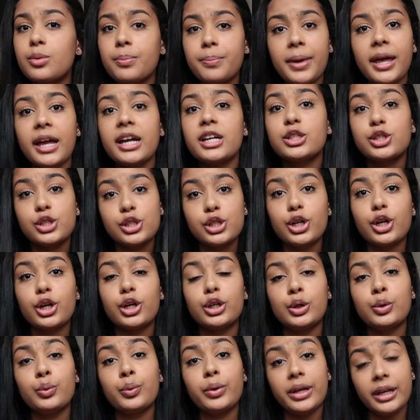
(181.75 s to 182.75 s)
to make sure
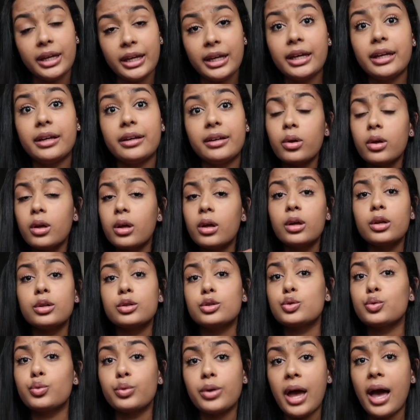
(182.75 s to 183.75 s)
you eat
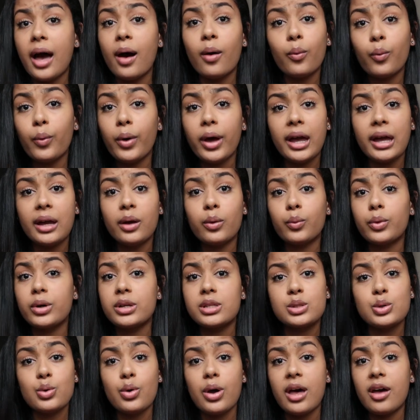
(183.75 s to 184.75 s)
do not wait
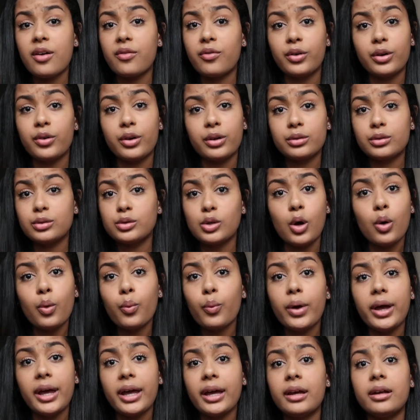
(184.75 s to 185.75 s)
whatsoever.
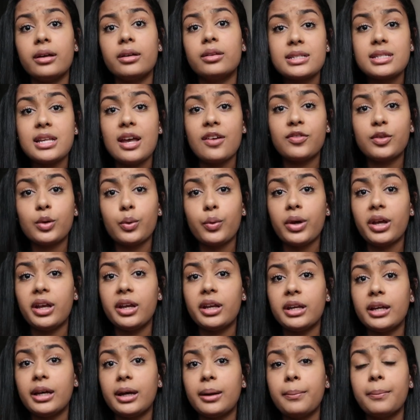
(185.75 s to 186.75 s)
Don't wait. It's after
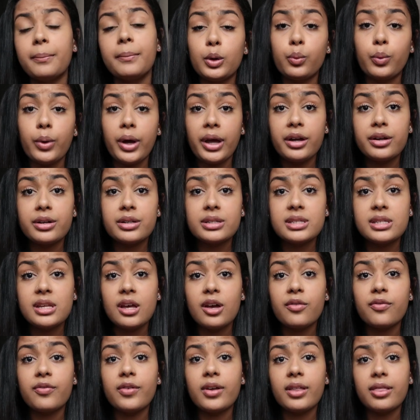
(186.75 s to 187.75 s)
waking up. You weigh
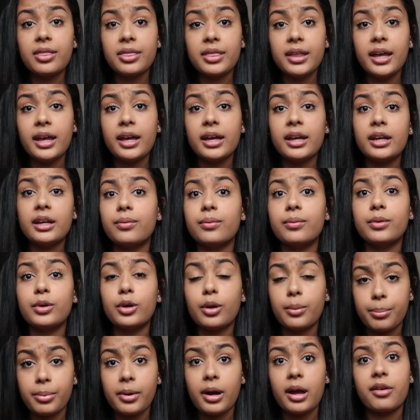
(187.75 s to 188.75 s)
yourself and then
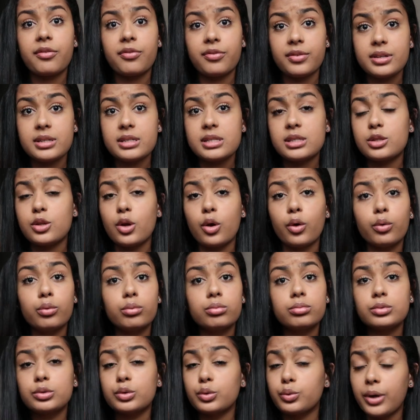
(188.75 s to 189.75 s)
your breakfast. Don't,
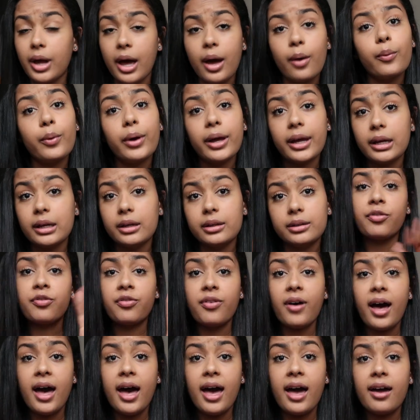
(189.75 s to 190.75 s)
do not wait.
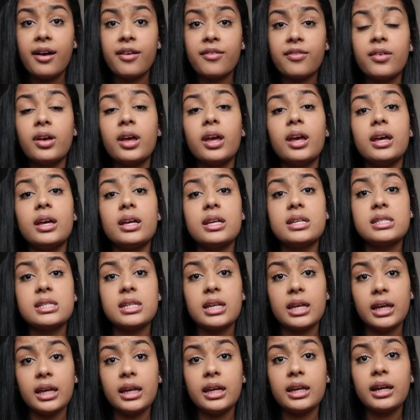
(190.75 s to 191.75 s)
Five is
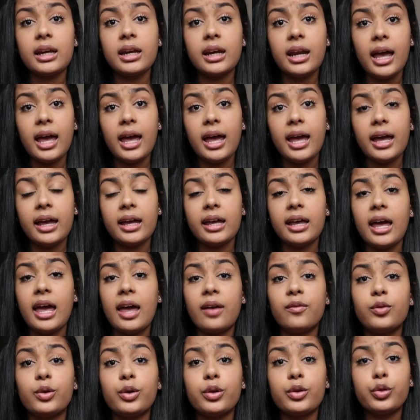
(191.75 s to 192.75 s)
eat an egg
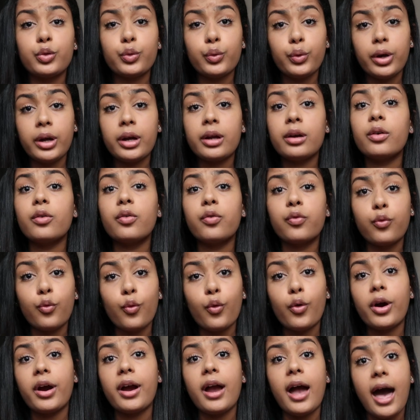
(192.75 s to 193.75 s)
every three to
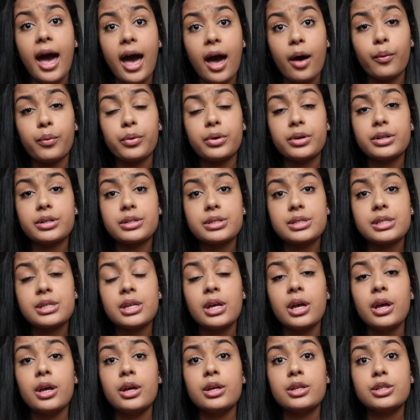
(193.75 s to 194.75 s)
four hours.
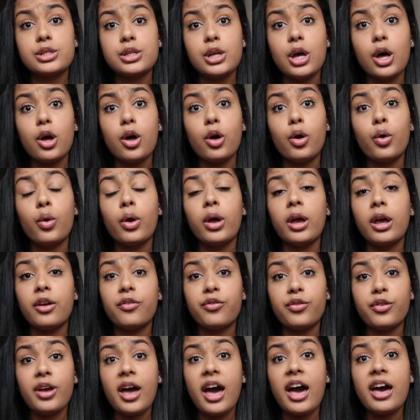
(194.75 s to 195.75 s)
So
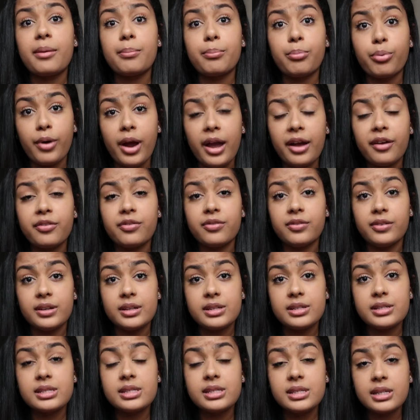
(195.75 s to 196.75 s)
if you had
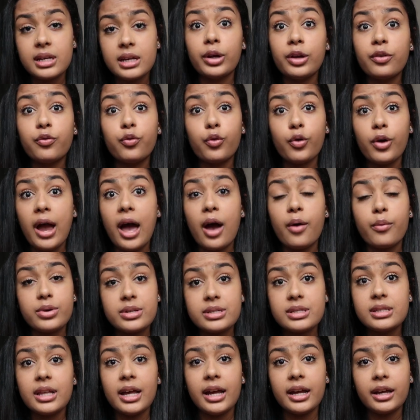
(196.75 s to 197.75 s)
breakfast, three, four
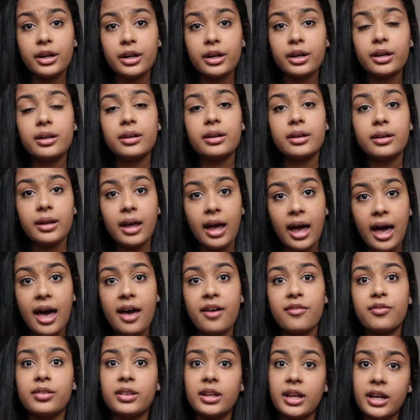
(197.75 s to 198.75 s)
hours later,
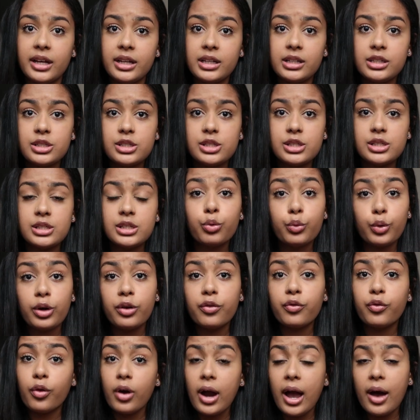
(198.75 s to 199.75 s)
have lunch.
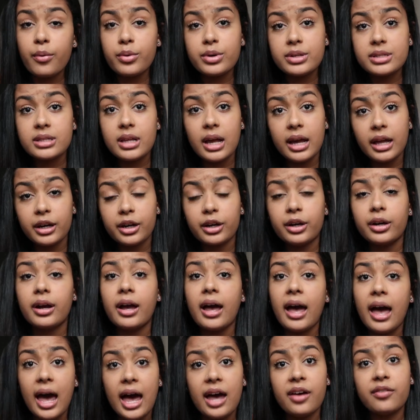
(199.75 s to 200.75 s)
Three, four hours later,
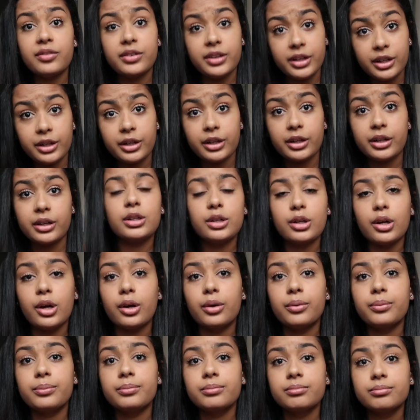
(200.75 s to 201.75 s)
have dinner. You
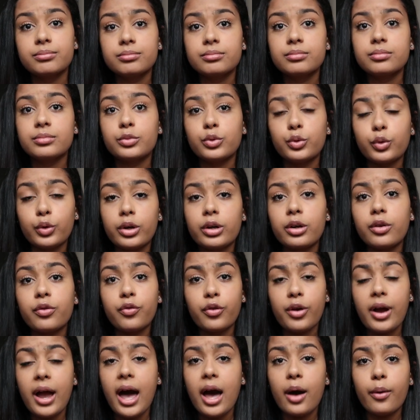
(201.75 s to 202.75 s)
know, three to
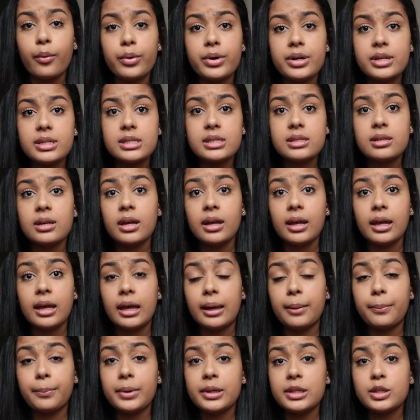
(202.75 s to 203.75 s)
four hours
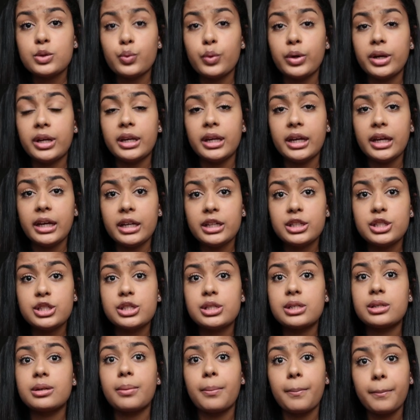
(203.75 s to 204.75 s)
in between
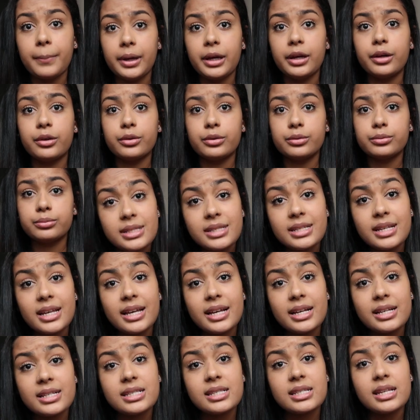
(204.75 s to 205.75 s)
each meal.
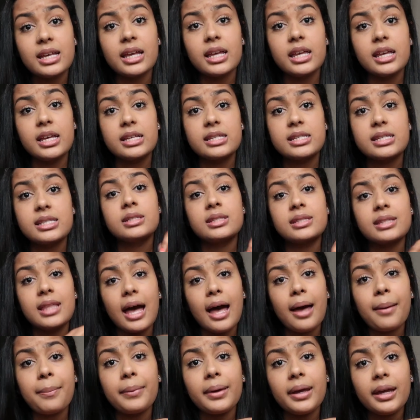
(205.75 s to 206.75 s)
Six is
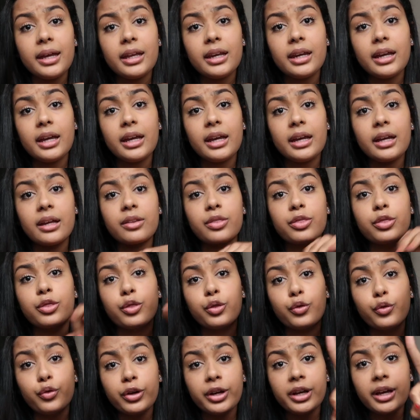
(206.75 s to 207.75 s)
stop eating
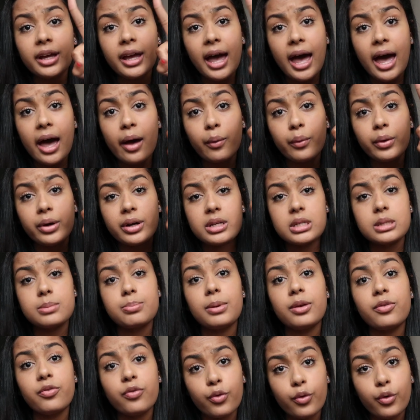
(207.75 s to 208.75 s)
three hours
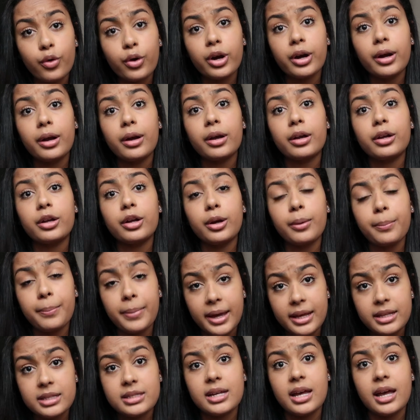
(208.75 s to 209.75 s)
before your
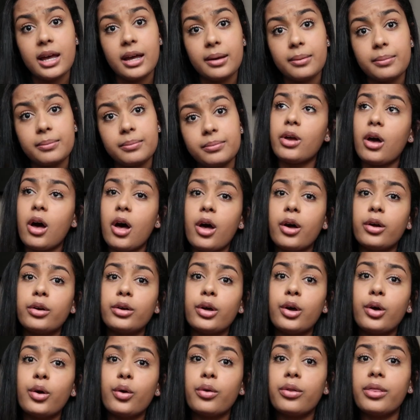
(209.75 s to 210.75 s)
bedtime. We all
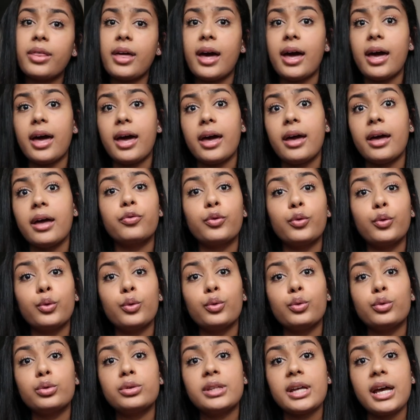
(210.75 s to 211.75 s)
know that
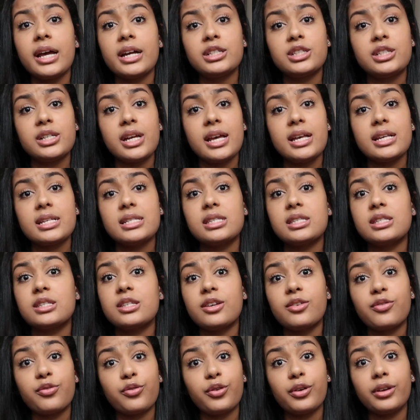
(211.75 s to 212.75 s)
food digests
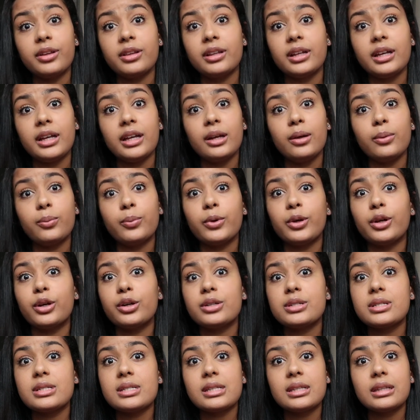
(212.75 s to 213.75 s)
differently when
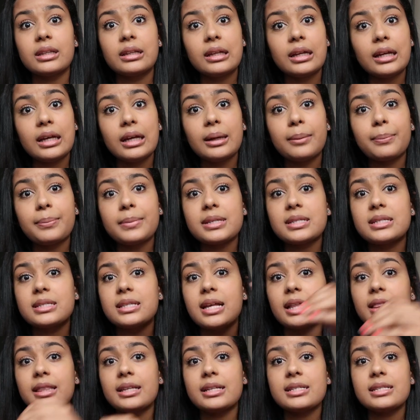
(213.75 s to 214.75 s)
you're asleep. It's
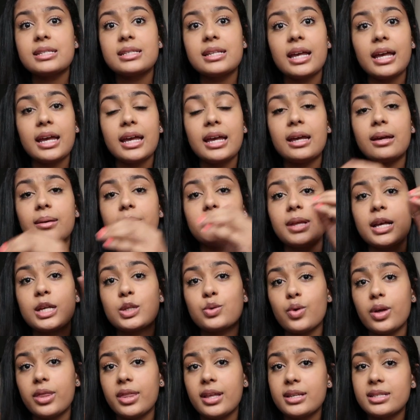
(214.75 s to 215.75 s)
not the same.
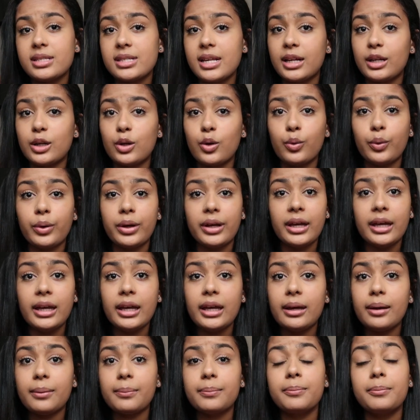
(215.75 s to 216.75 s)
That's why they say don't
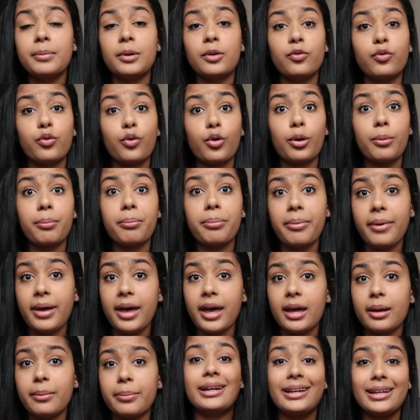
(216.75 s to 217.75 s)
eat before
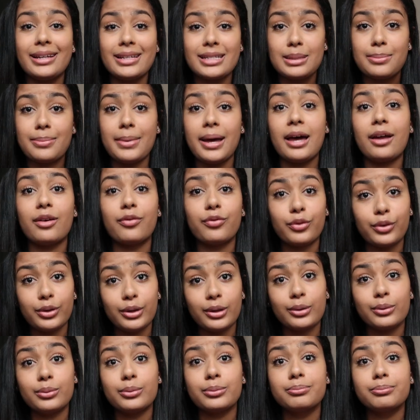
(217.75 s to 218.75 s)
bed. It is bad for you.